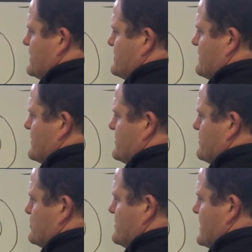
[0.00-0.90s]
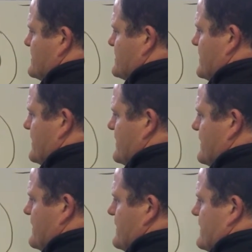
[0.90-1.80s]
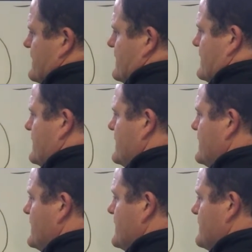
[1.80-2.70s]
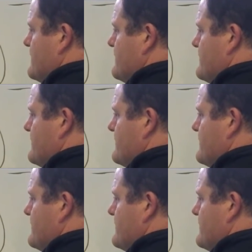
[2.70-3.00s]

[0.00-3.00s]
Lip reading: an intervertebral disc in here.